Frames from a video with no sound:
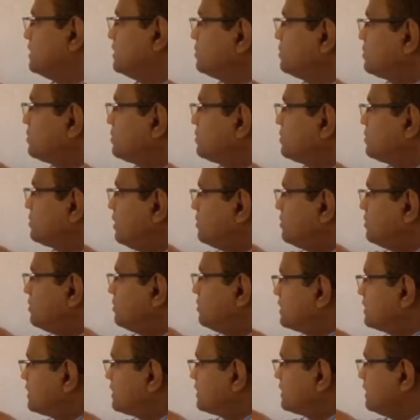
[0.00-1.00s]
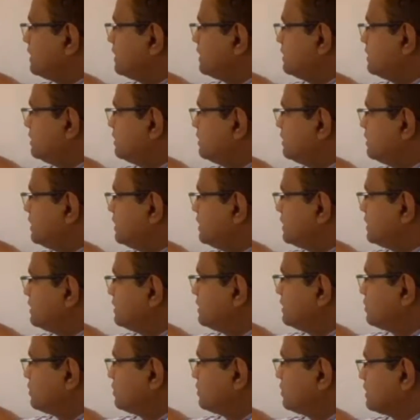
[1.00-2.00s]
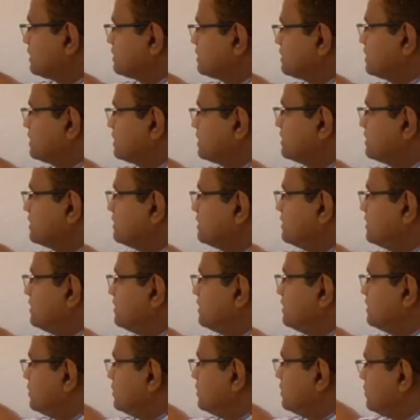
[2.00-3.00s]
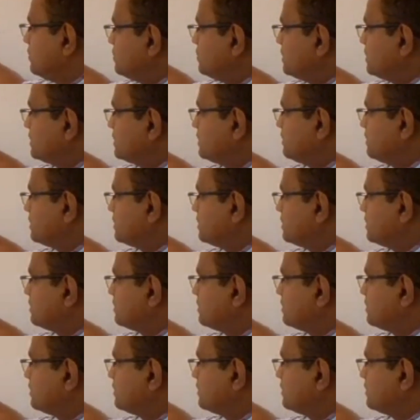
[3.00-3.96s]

these two components are tied at this location. This is CP.